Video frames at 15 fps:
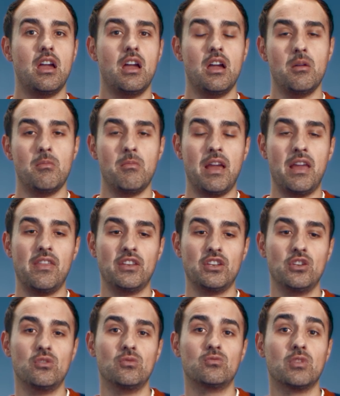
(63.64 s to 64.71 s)
and then
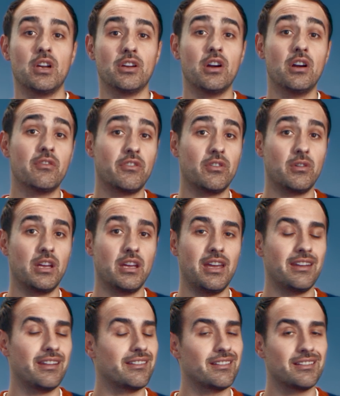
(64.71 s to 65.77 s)
you run after it,
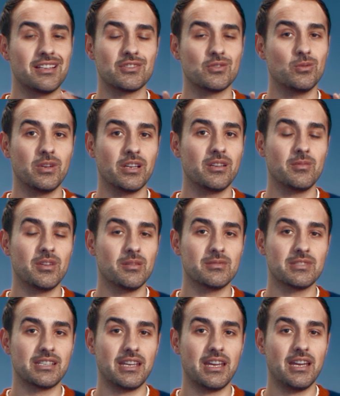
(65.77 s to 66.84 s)
and I think that's all we're gonna be able
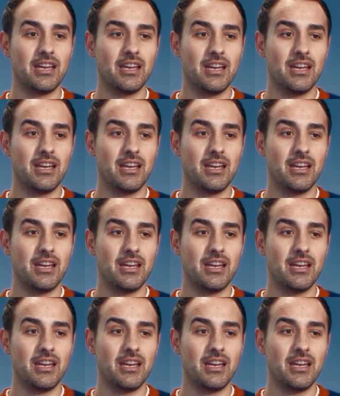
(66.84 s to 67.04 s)
to get.